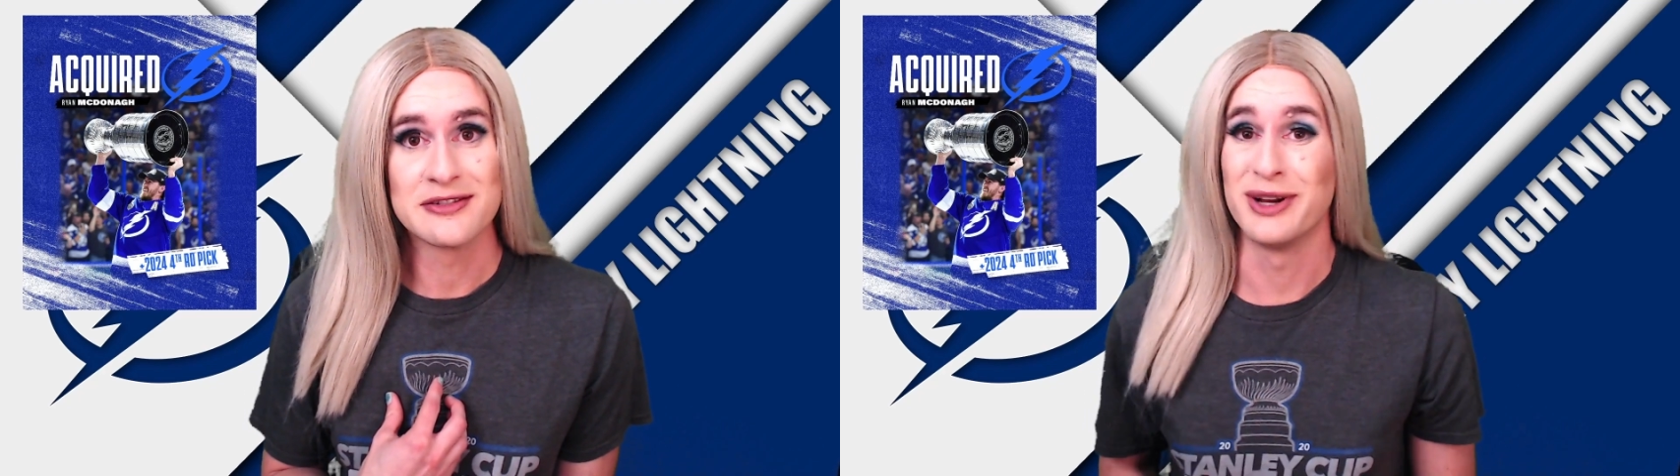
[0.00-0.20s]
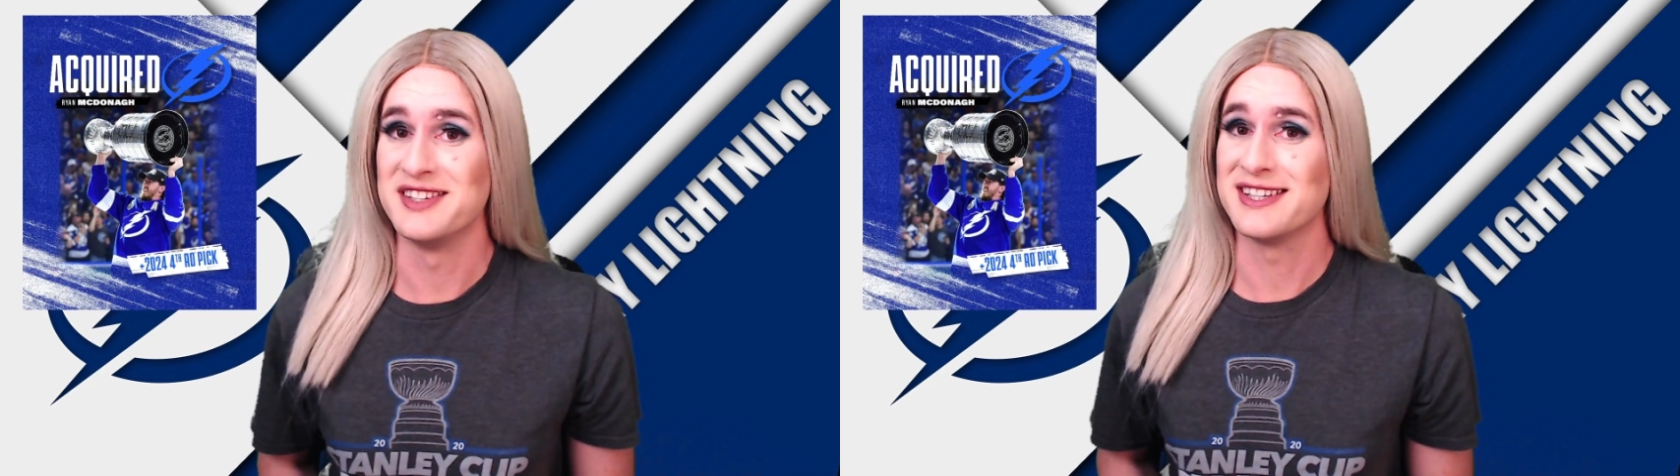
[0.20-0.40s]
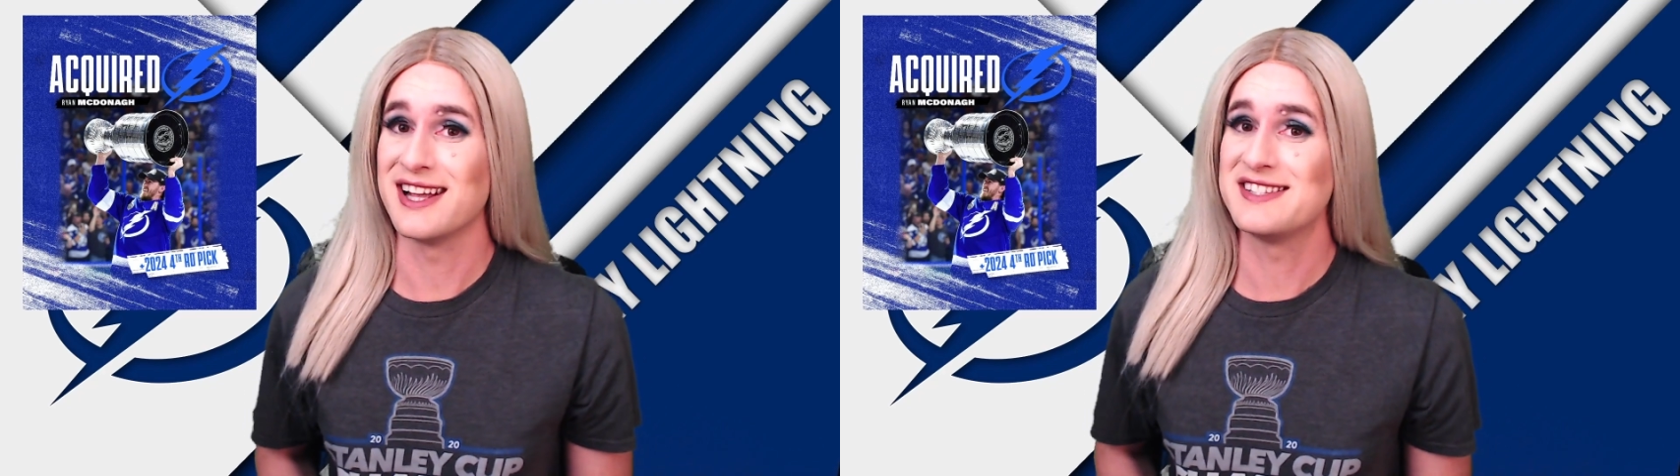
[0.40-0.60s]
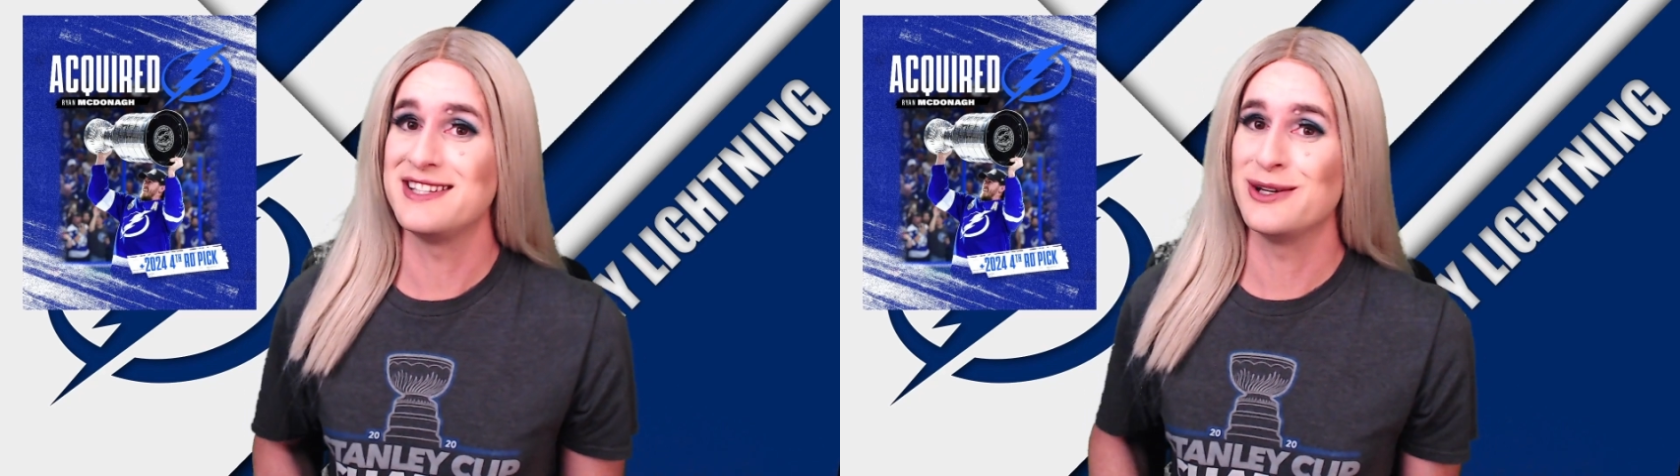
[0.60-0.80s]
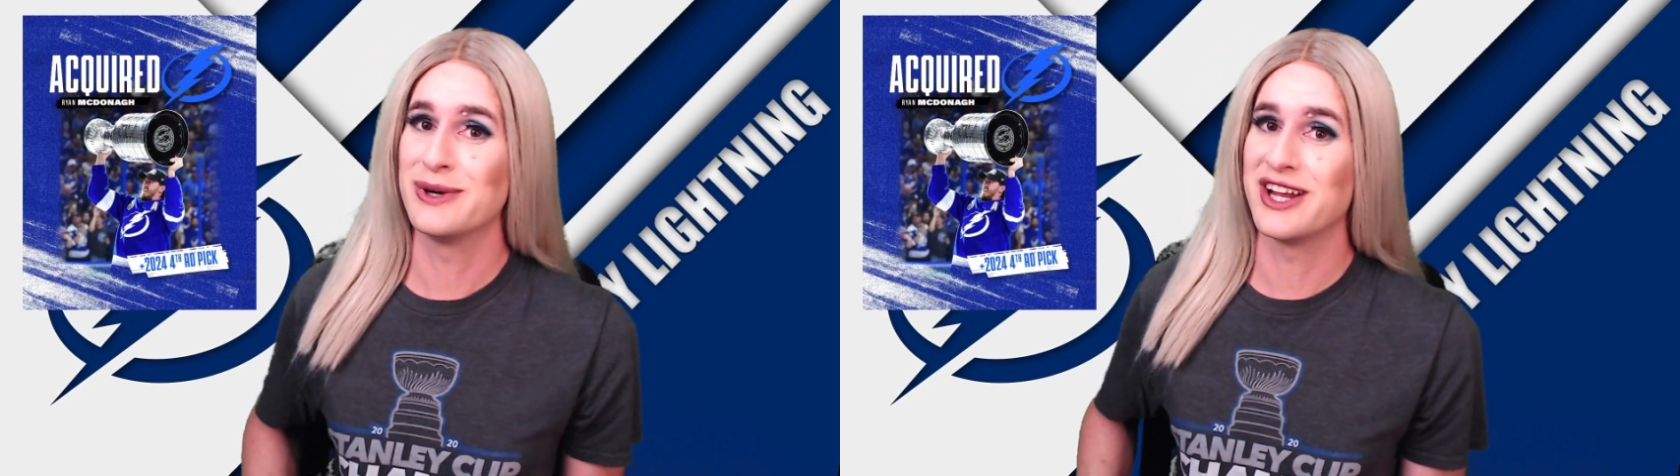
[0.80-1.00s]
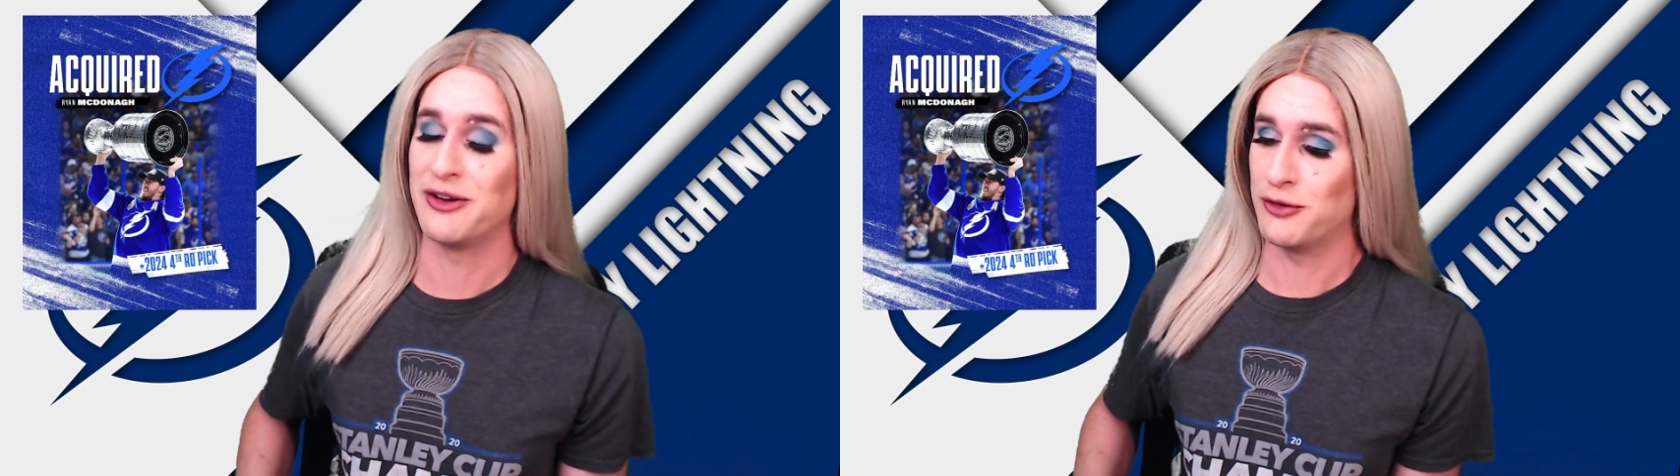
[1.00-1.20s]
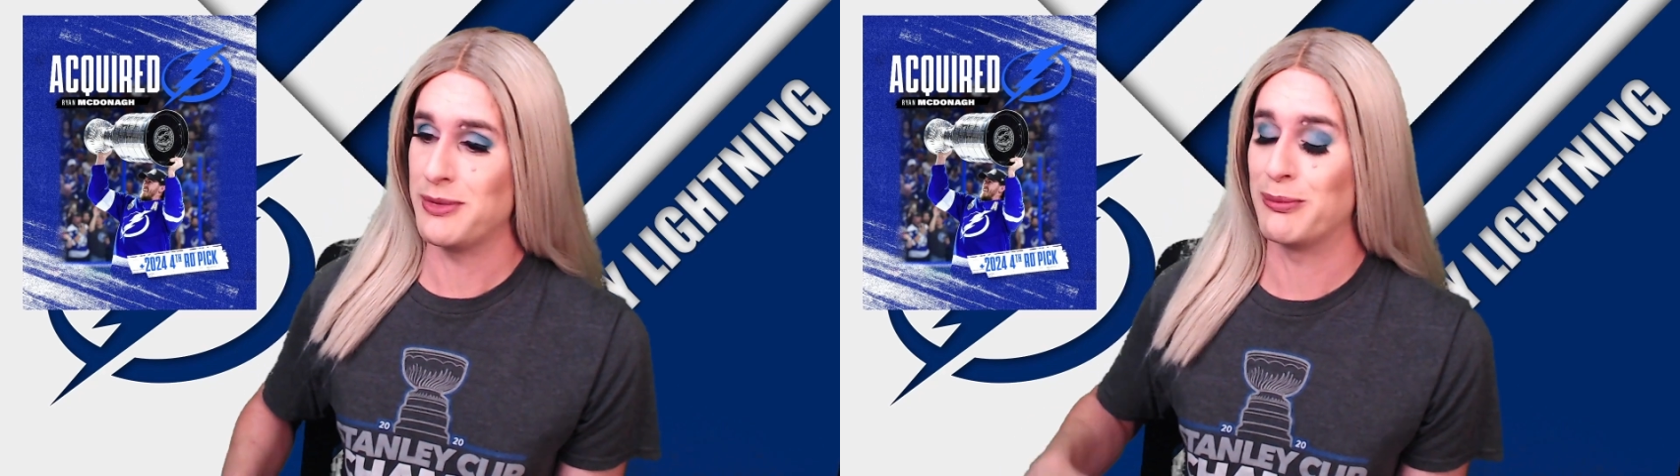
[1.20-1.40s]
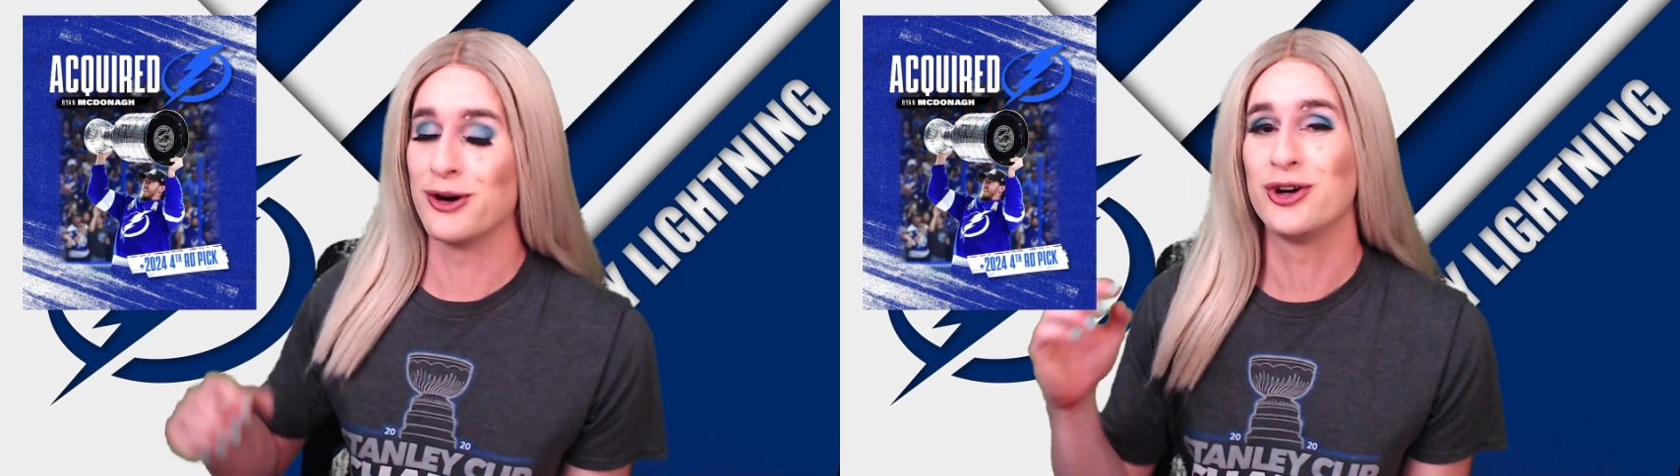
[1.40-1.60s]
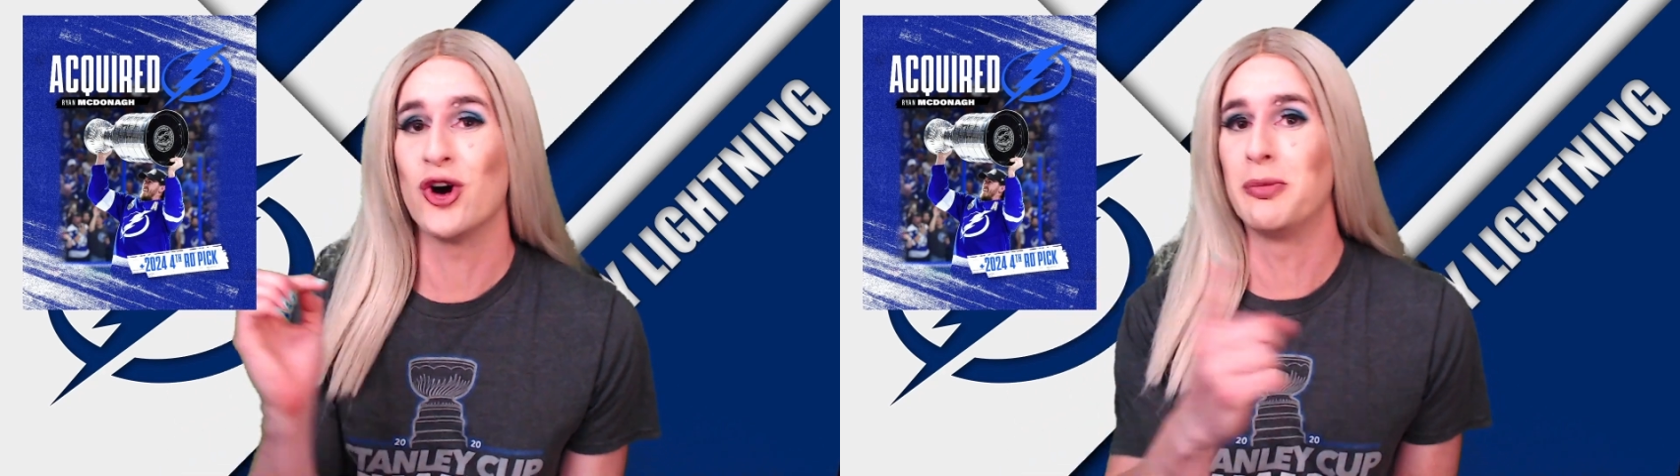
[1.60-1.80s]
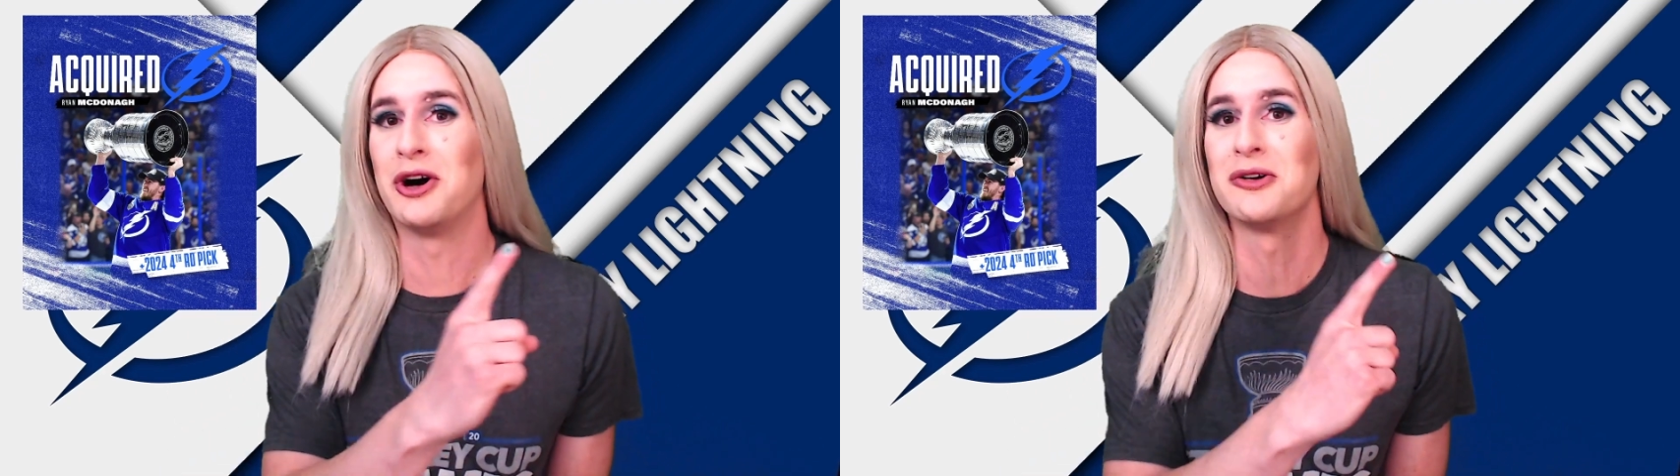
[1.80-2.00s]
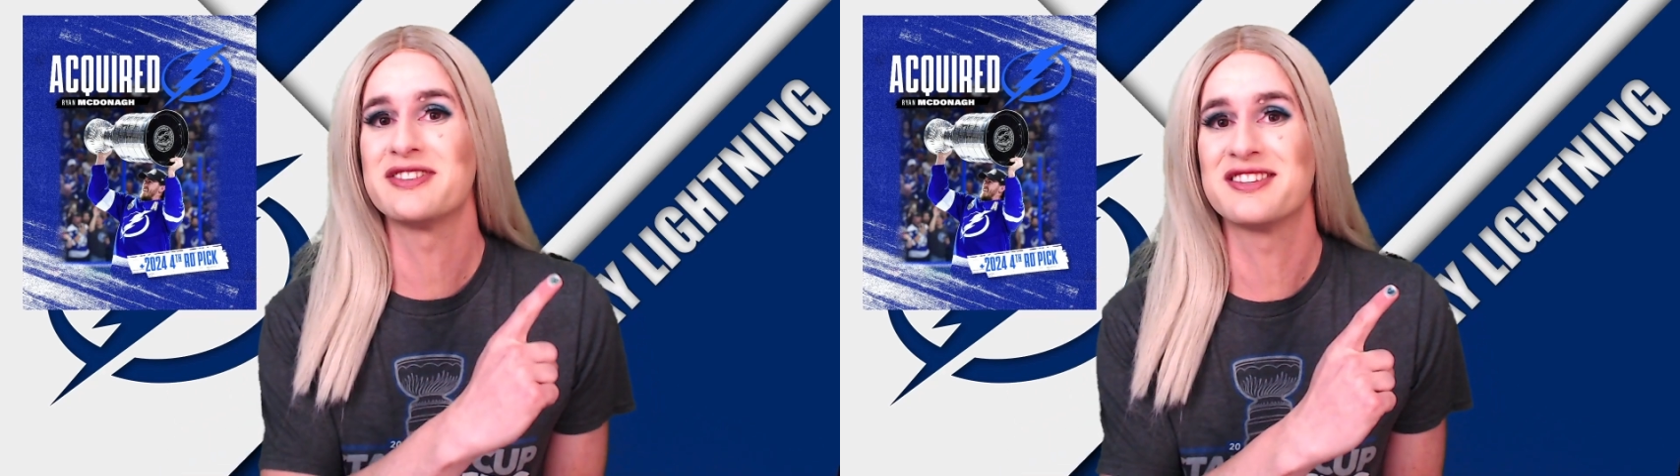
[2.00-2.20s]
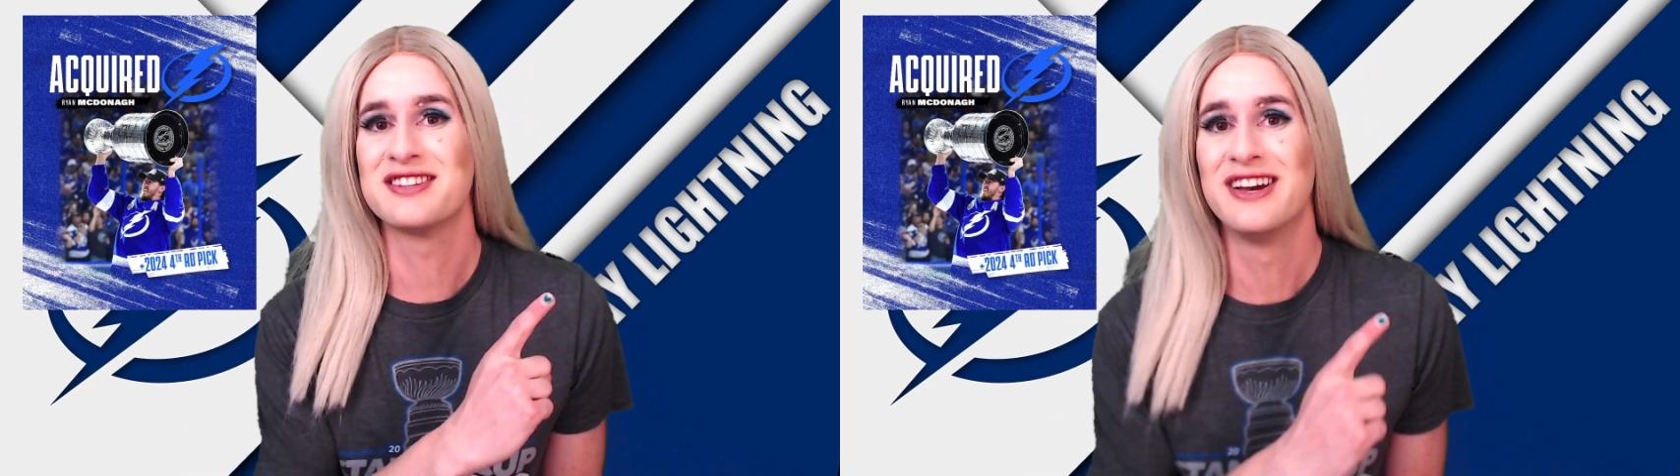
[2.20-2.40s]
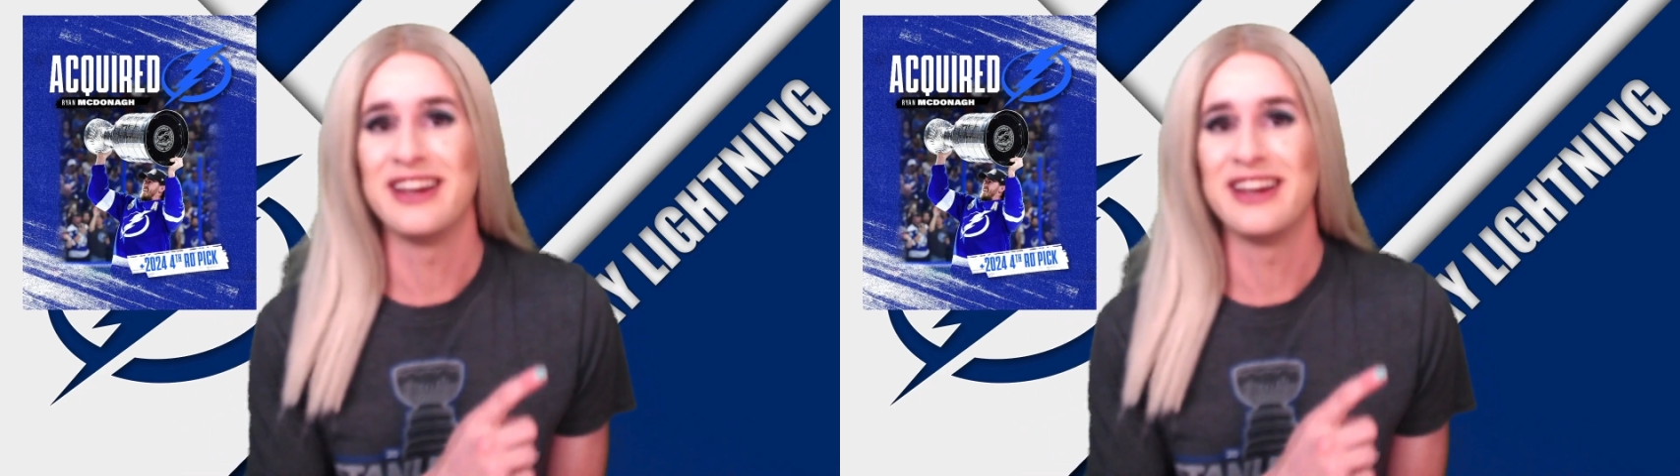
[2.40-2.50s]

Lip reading: But until I see you again, remember, go Bolts!